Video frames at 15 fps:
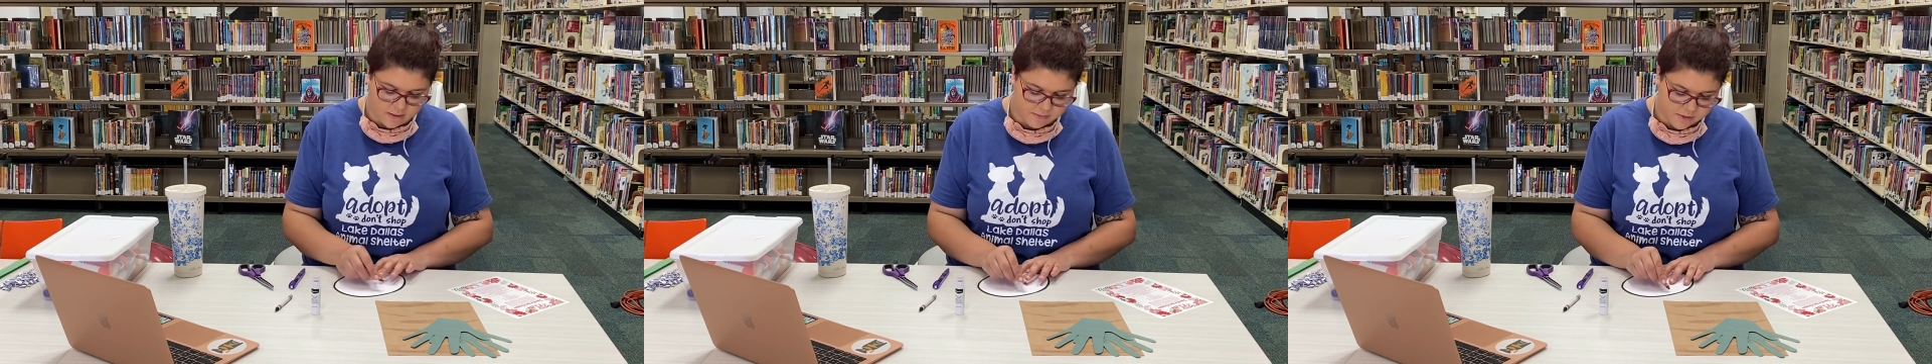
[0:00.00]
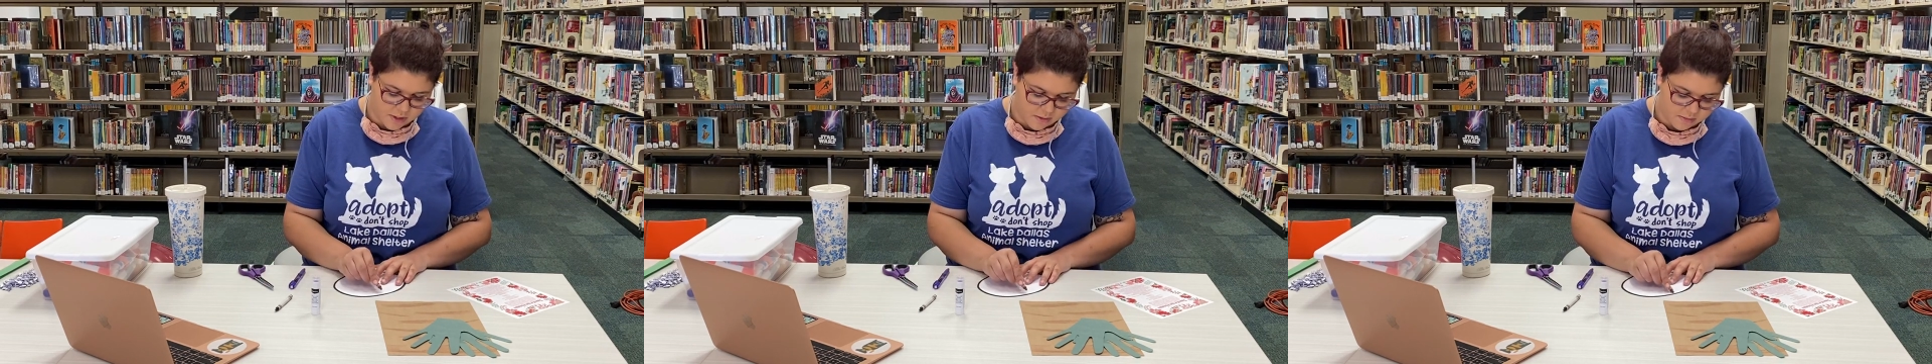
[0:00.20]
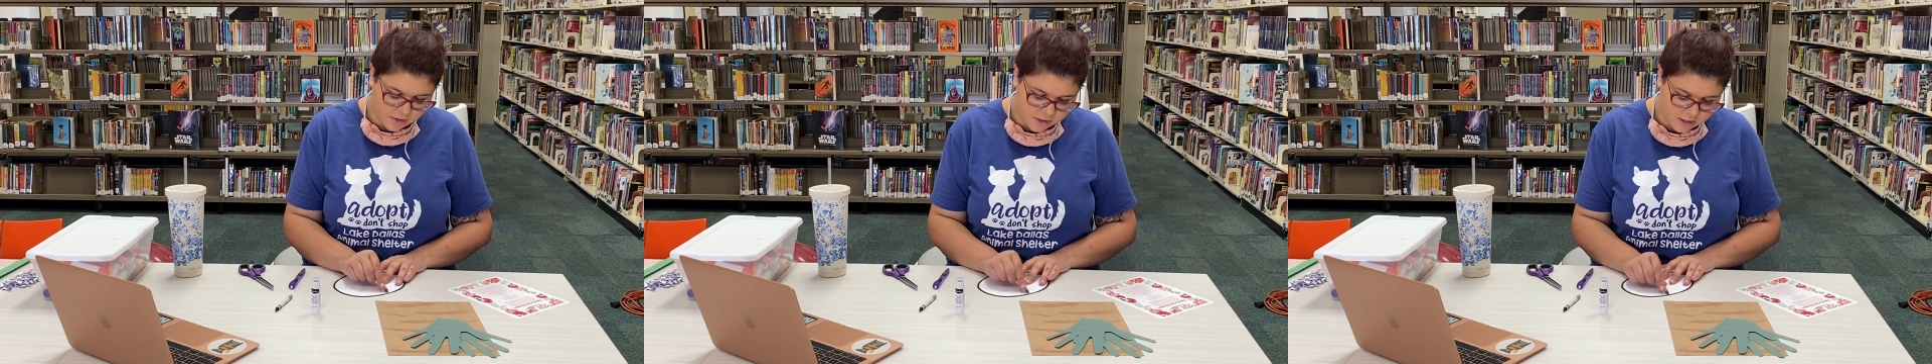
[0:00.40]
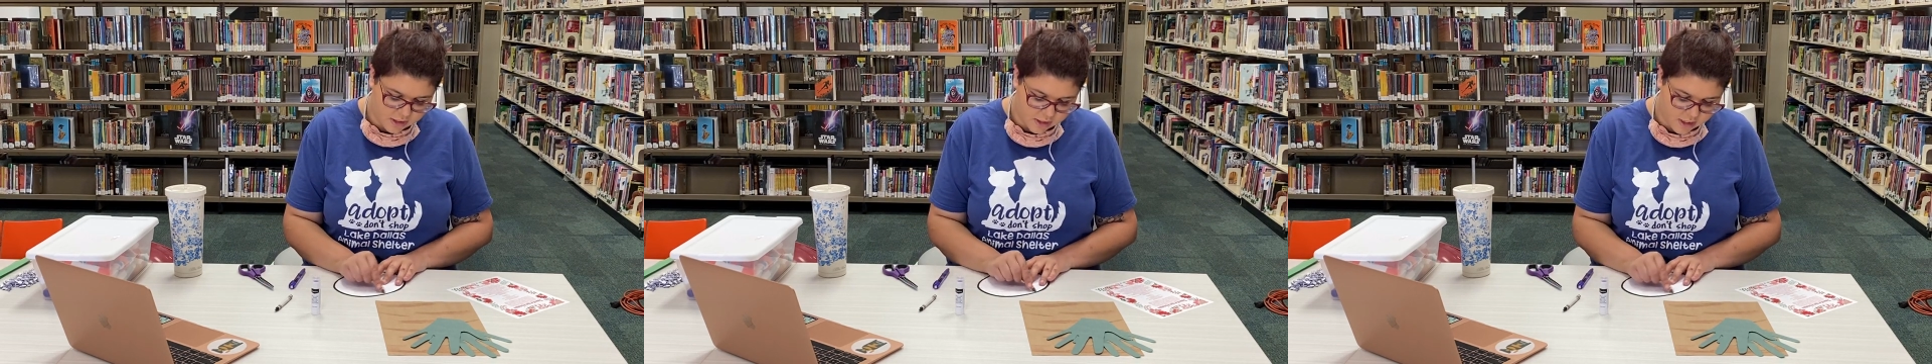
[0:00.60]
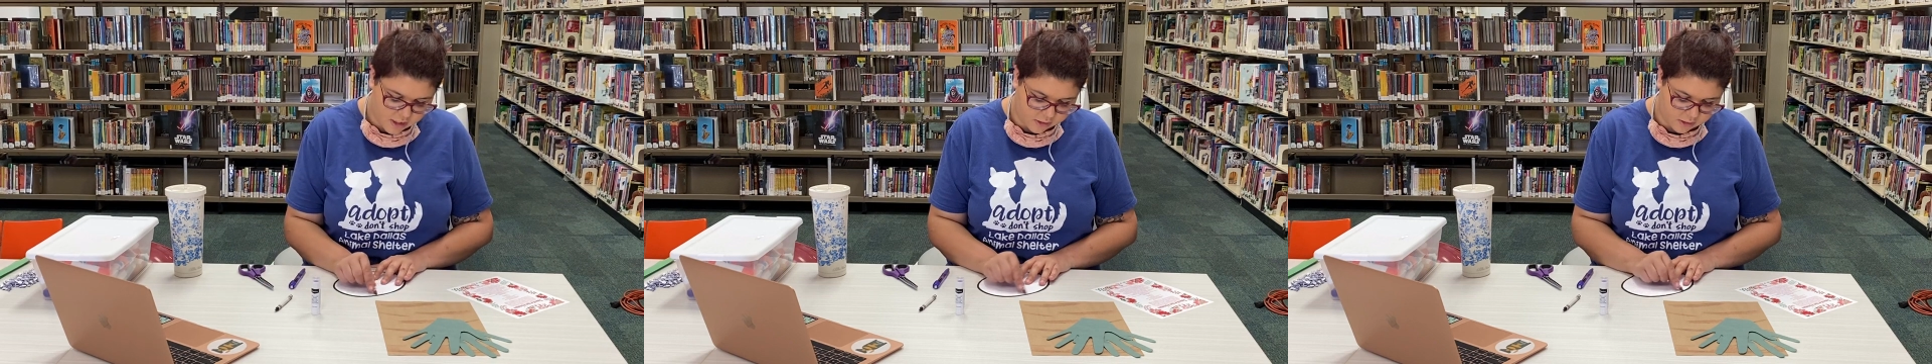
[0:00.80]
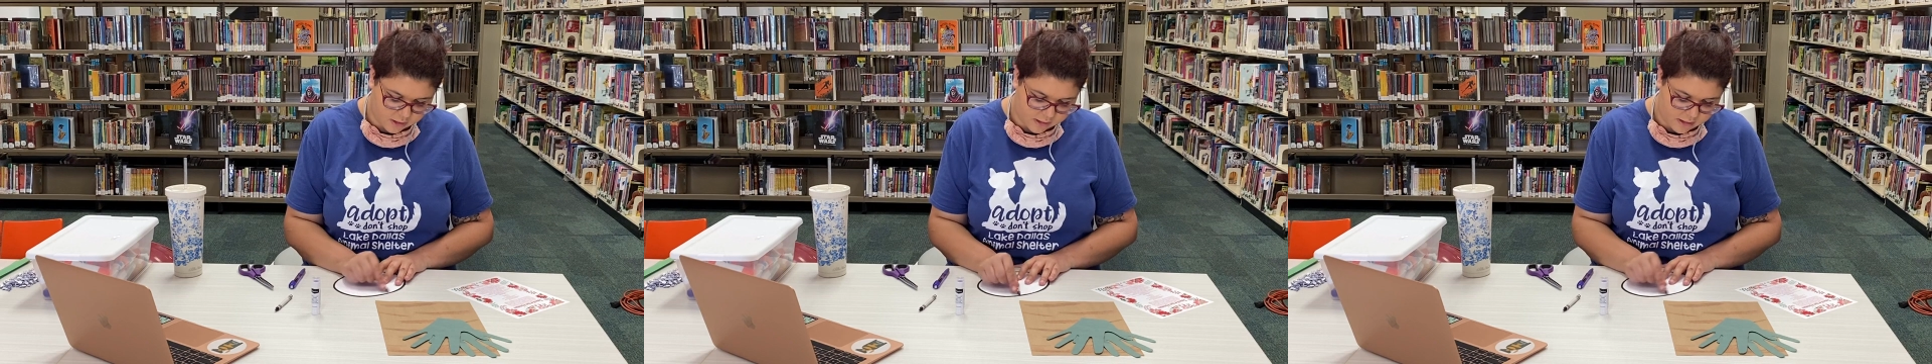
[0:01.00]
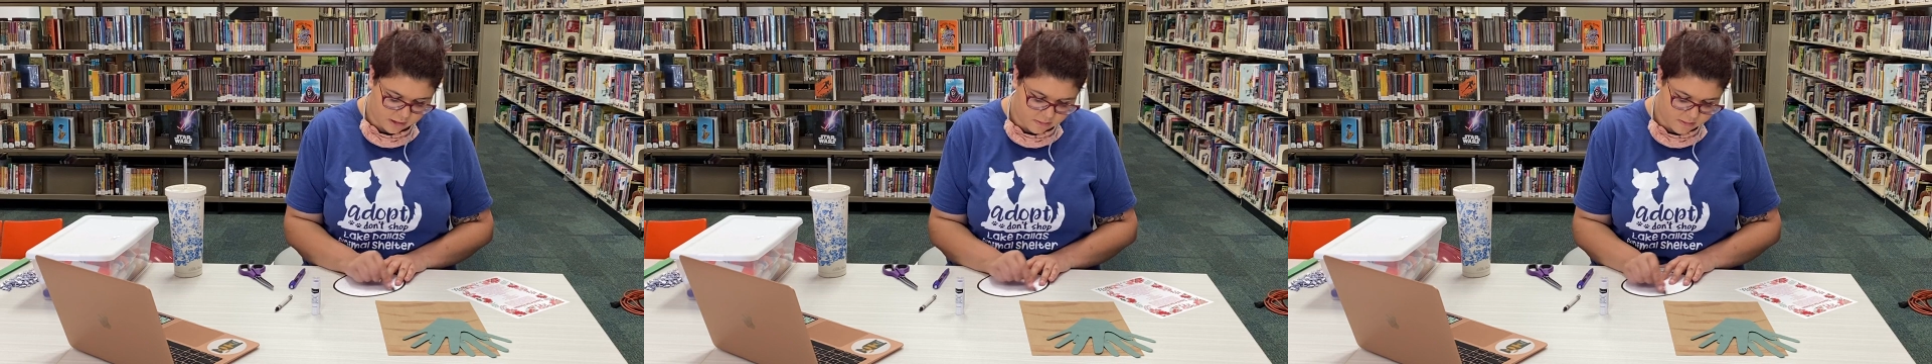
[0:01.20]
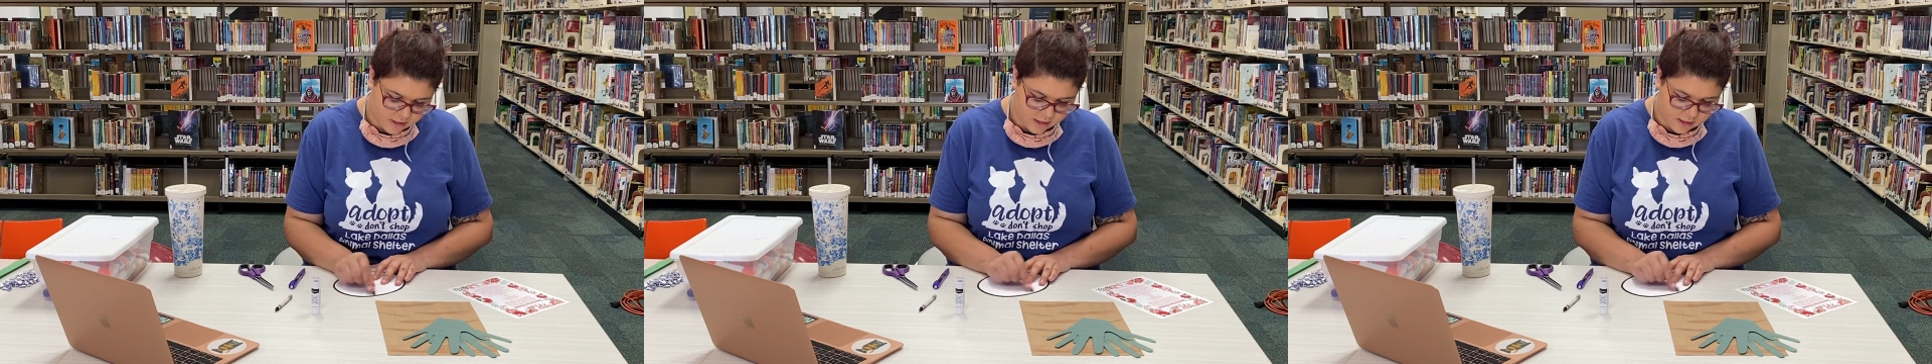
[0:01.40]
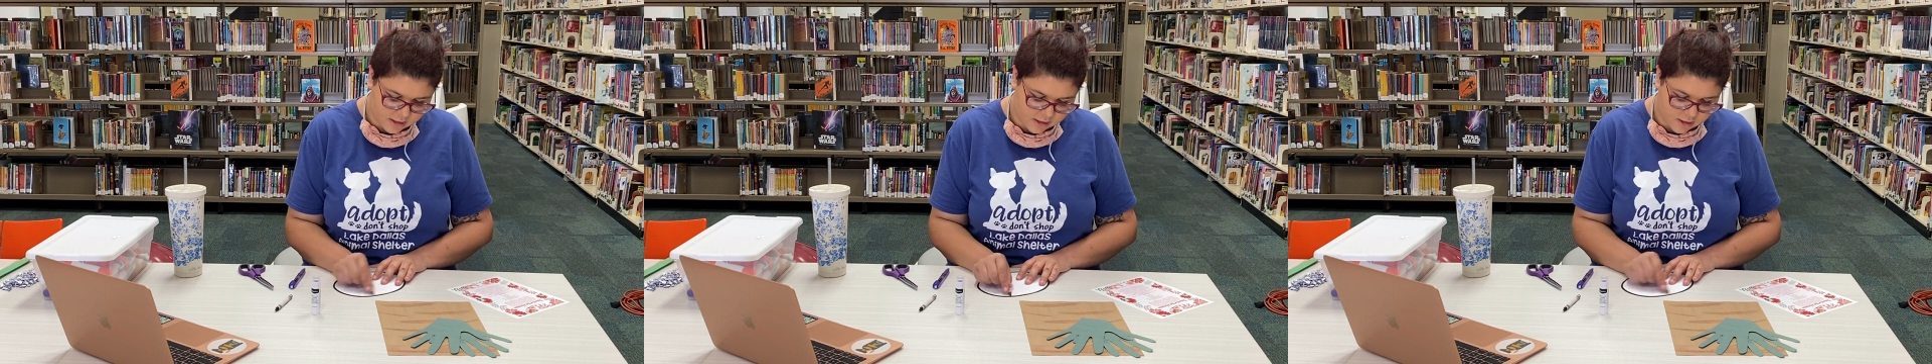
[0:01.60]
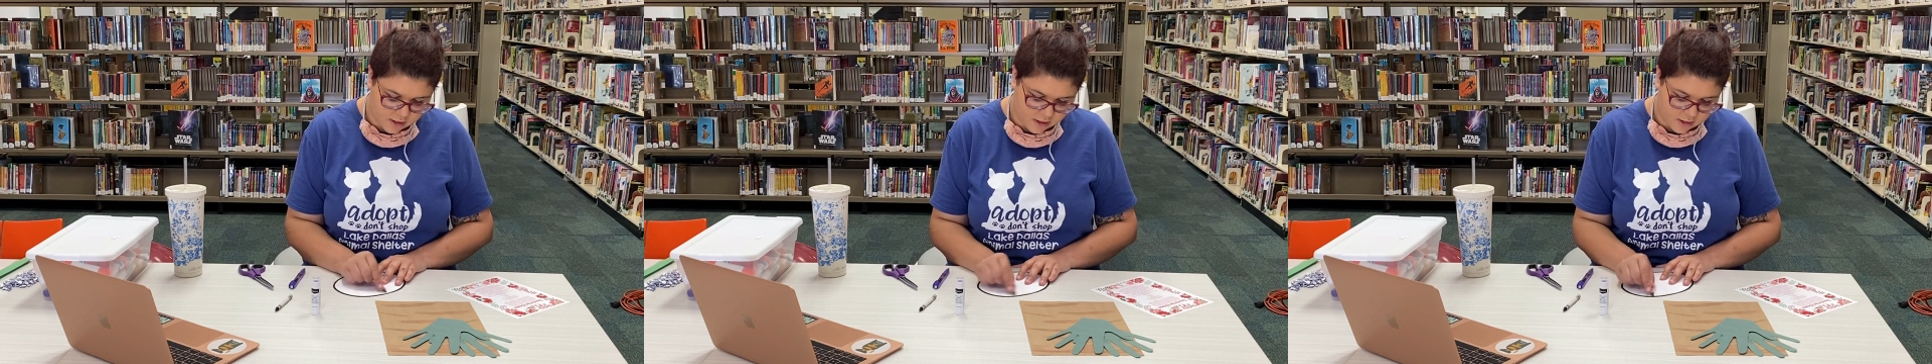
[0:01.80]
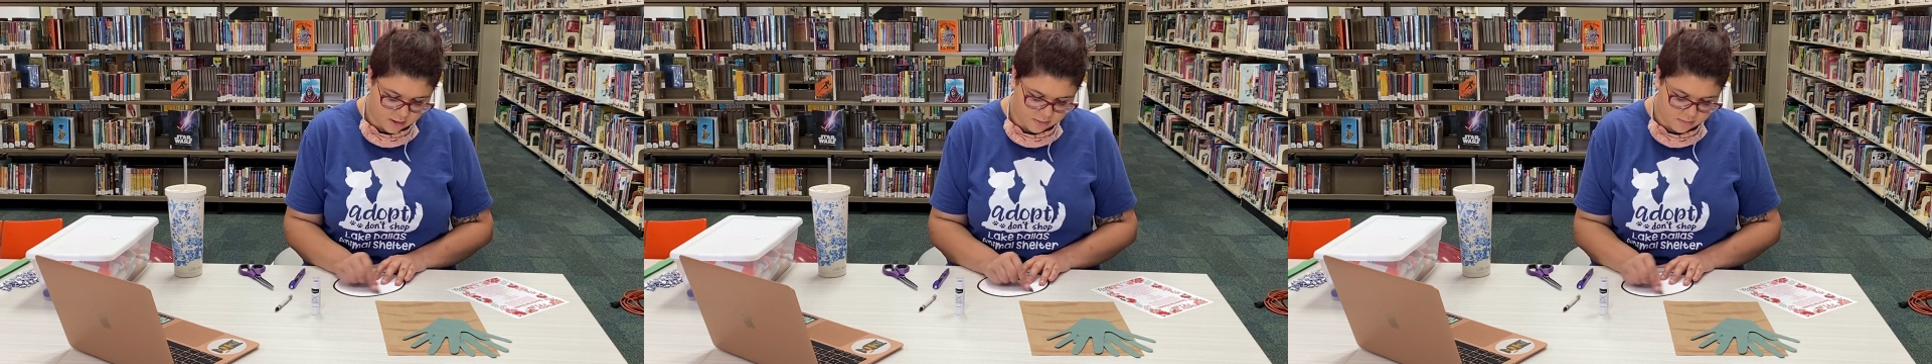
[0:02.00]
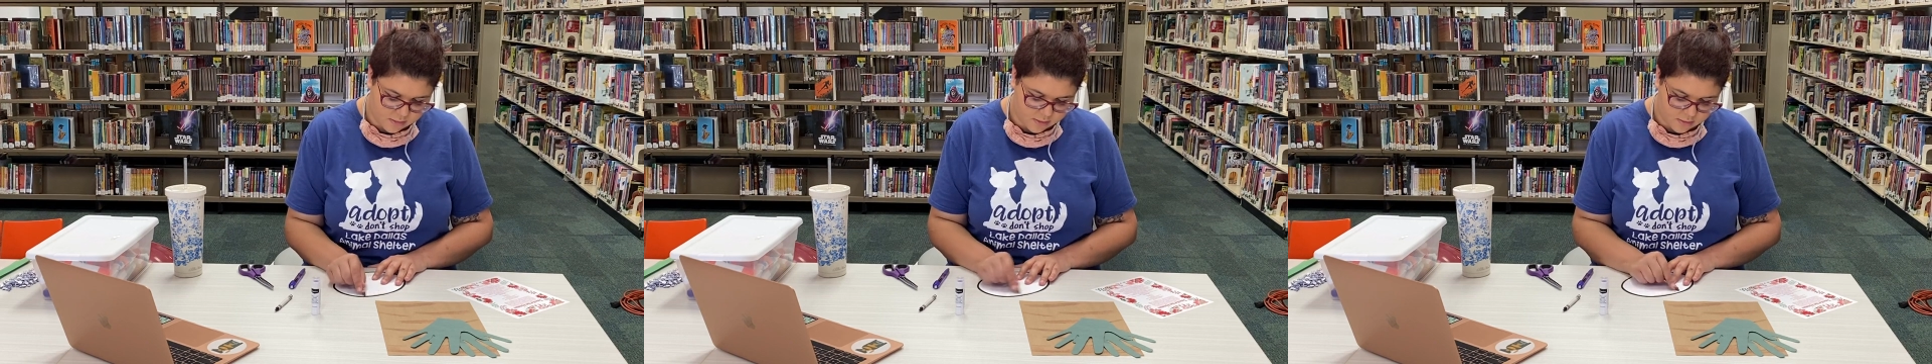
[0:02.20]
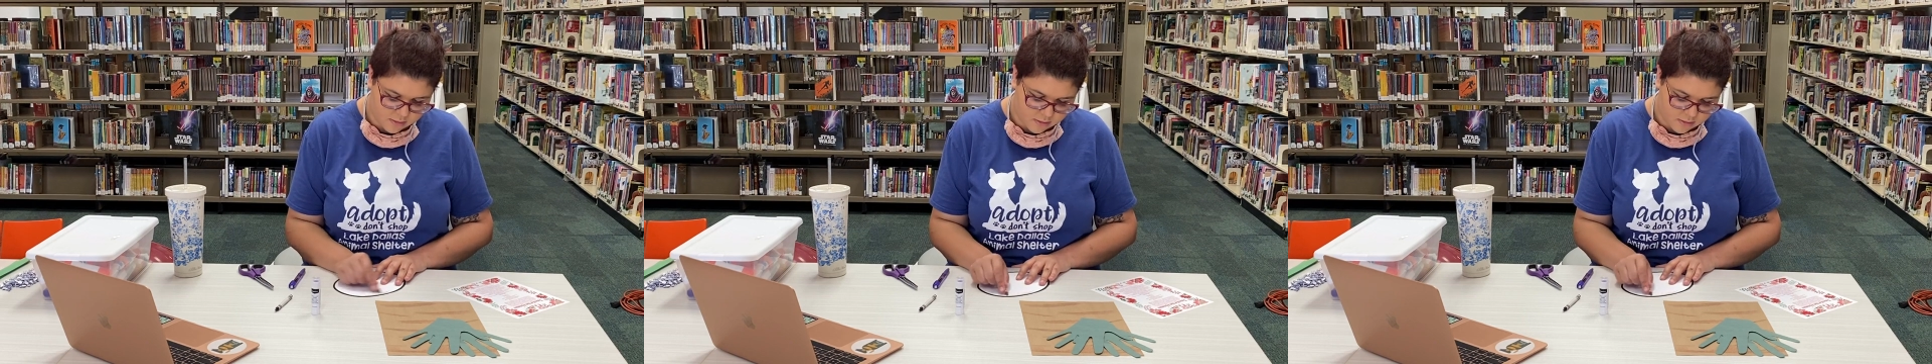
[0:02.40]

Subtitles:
So I'm just going to color a little bit at the top,